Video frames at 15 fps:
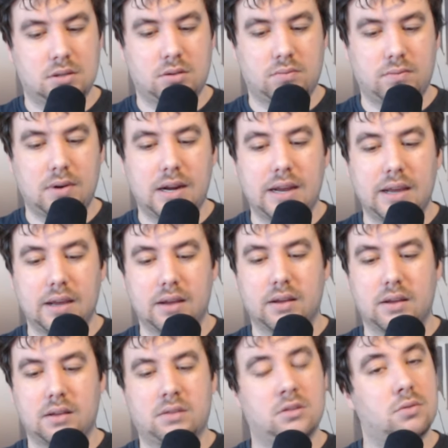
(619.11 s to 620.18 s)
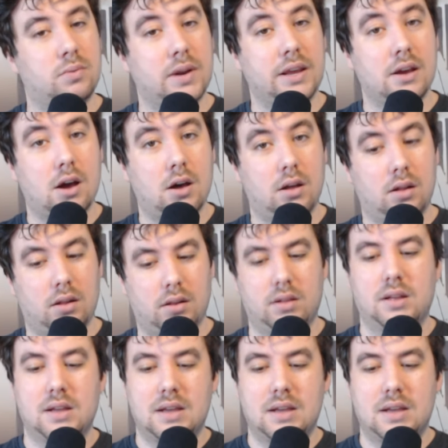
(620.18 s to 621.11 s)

Three, three all.